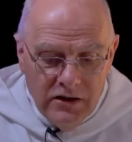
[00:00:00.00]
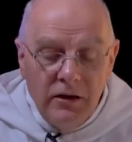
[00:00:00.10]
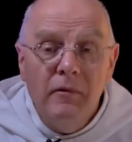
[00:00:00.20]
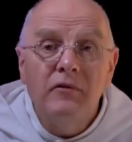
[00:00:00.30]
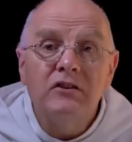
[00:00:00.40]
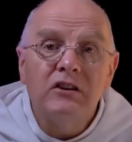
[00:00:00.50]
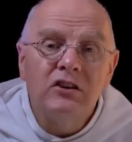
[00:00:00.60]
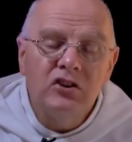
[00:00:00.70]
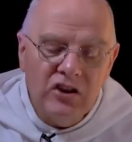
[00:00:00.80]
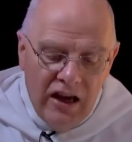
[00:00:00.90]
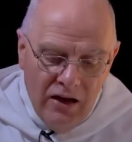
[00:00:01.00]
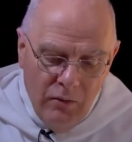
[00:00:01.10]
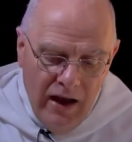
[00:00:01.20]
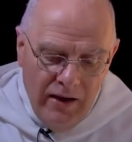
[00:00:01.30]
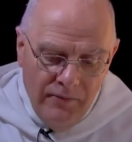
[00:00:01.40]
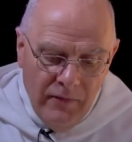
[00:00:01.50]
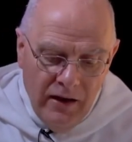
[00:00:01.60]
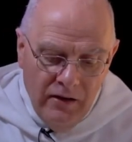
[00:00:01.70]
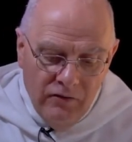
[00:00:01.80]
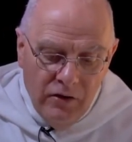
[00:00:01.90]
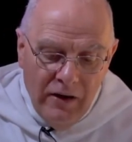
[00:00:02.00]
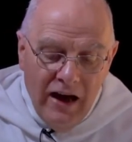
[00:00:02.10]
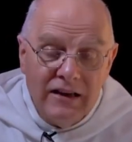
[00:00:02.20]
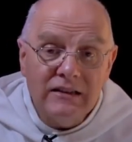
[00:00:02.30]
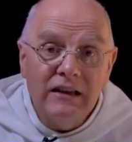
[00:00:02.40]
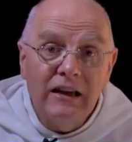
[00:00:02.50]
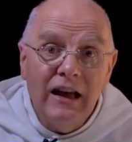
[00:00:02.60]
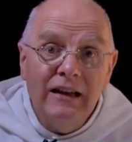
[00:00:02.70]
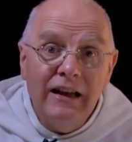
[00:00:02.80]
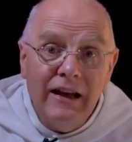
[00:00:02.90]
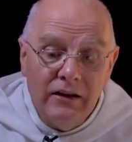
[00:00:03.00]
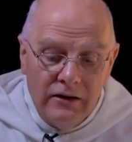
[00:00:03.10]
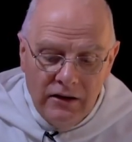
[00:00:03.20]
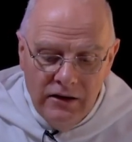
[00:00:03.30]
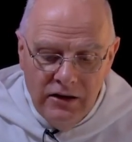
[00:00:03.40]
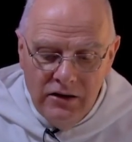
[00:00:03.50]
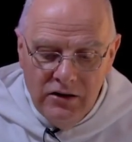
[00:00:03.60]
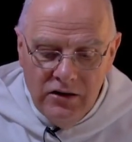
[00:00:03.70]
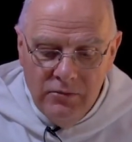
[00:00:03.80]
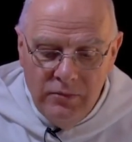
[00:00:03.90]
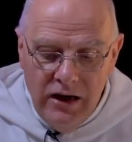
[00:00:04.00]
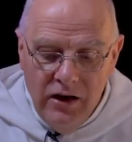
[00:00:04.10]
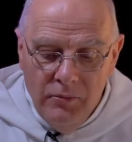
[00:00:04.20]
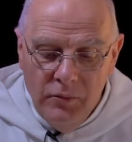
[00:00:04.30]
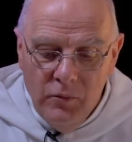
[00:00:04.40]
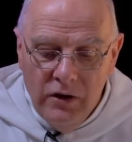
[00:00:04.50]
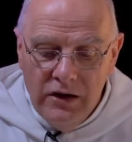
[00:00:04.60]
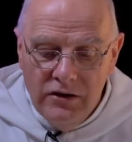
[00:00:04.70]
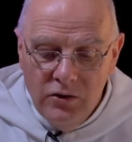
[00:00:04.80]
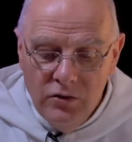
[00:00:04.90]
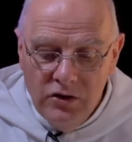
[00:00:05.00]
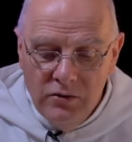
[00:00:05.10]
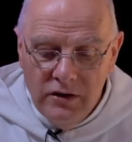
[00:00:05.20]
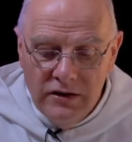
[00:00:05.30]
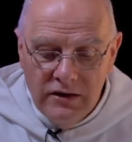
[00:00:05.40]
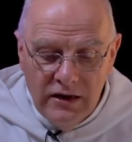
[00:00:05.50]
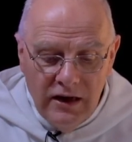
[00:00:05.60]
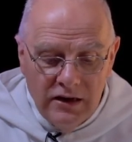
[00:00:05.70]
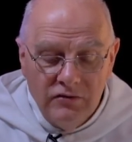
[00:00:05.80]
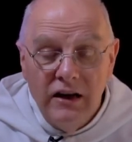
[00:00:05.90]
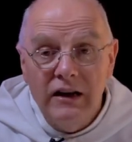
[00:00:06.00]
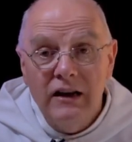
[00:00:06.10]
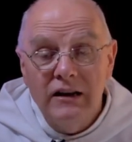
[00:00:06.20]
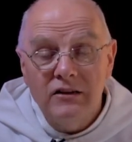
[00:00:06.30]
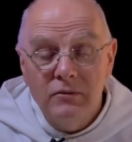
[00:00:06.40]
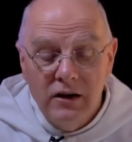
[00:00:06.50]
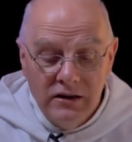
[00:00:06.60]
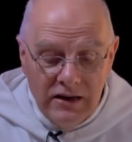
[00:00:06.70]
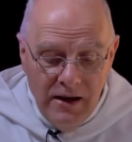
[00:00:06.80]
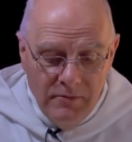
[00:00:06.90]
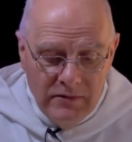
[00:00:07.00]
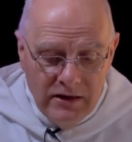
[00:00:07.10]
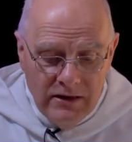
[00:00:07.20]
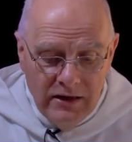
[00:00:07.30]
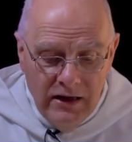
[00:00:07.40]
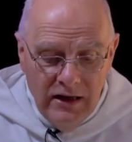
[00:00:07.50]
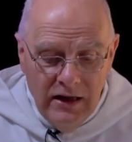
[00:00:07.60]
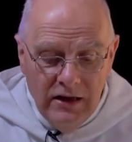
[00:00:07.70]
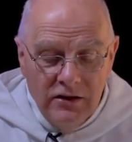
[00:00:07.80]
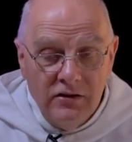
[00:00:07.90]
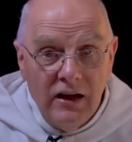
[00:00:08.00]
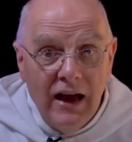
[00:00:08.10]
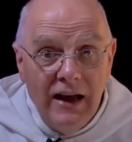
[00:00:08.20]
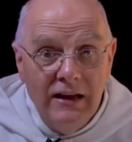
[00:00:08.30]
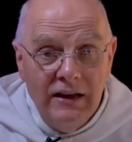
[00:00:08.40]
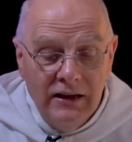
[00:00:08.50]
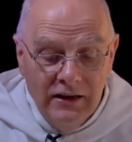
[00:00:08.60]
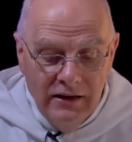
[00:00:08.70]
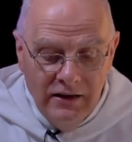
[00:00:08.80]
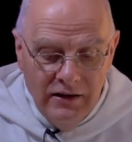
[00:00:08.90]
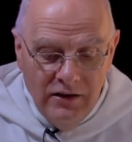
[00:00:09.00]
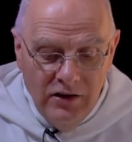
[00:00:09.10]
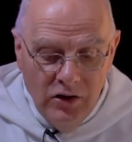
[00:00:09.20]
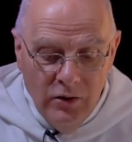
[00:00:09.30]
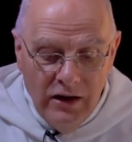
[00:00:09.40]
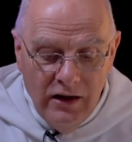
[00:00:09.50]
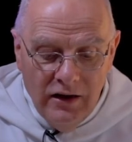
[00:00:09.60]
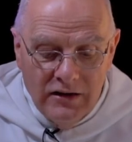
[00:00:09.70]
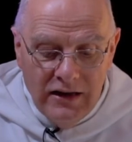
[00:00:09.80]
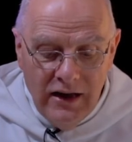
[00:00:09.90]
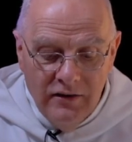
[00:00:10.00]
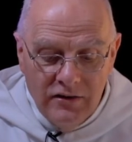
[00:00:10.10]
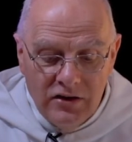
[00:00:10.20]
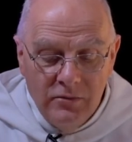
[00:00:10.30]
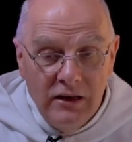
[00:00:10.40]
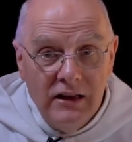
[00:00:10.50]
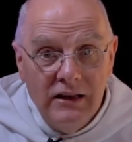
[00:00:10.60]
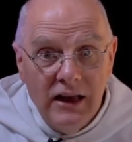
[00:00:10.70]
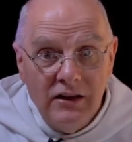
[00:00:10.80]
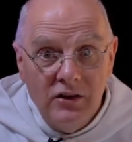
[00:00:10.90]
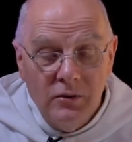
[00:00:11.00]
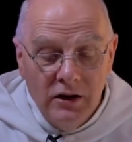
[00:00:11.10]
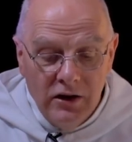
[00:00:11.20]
Some of us can shy away from asking a debtor to pay up what is owed to us as readily as we are tempted into hiding, knowing ourselves to be in debt to